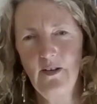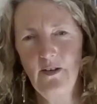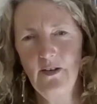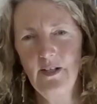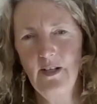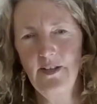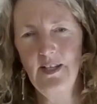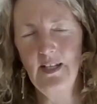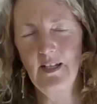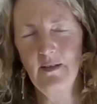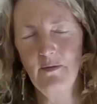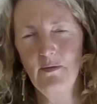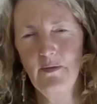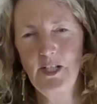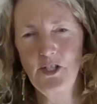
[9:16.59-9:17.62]
And I think
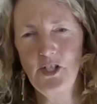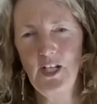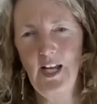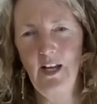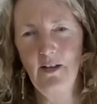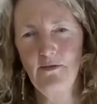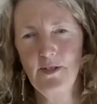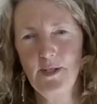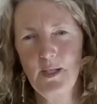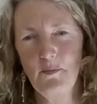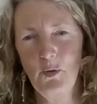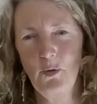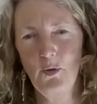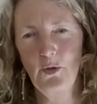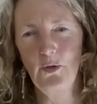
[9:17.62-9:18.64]
reaching out for
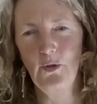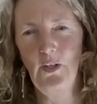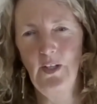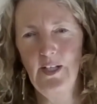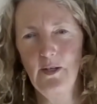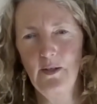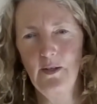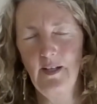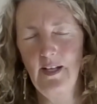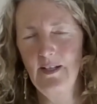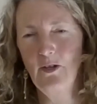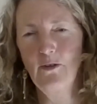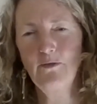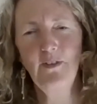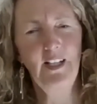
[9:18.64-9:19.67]
support earlier and
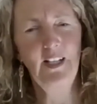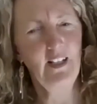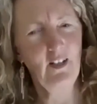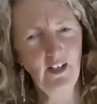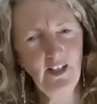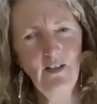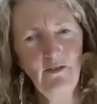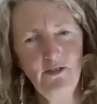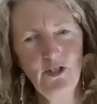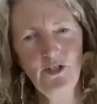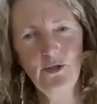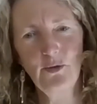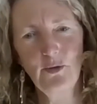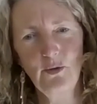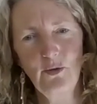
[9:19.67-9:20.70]
not feeling like you have to
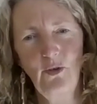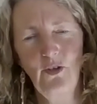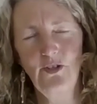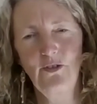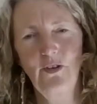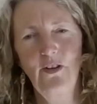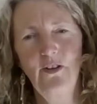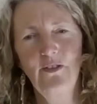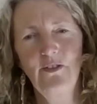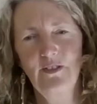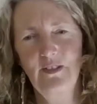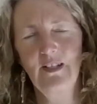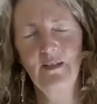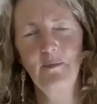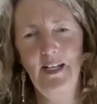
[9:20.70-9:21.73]
do it all on your own
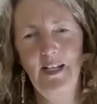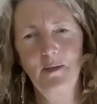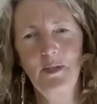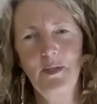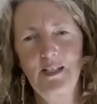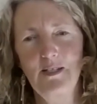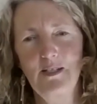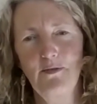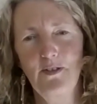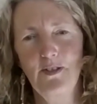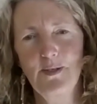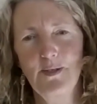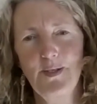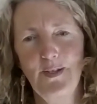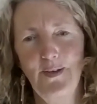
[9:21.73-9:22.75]
can make a big
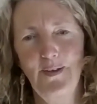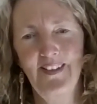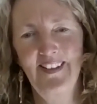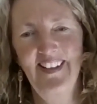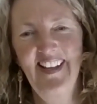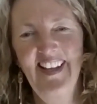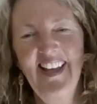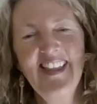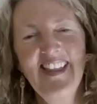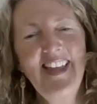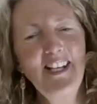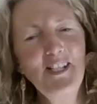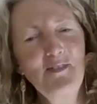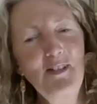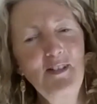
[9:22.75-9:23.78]
difference. So
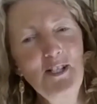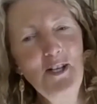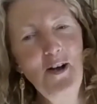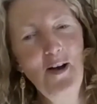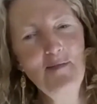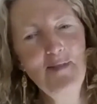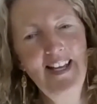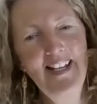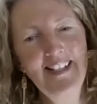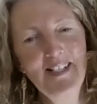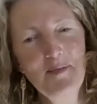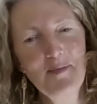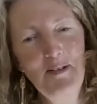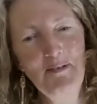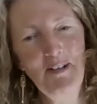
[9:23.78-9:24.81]
thanks for your time, Anne. It's
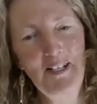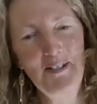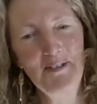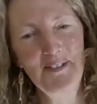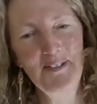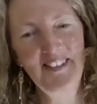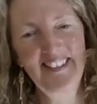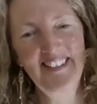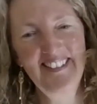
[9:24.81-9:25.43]
been really good.